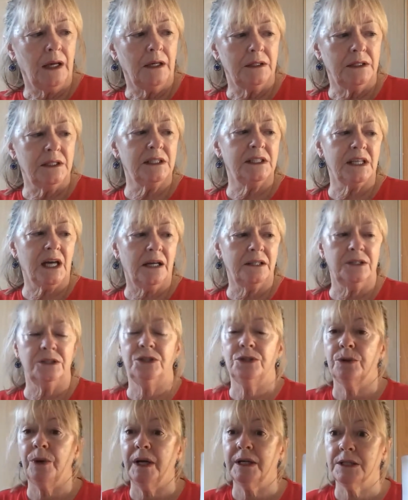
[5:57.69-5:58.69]

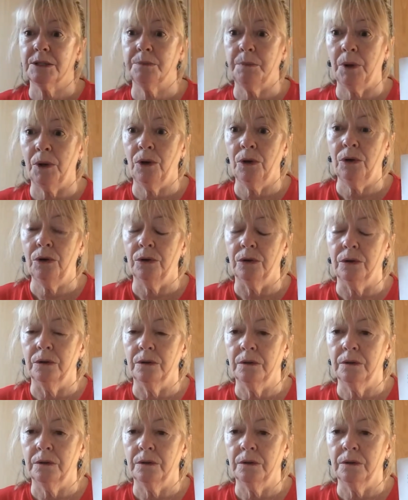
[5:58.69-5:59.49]
decided to explore.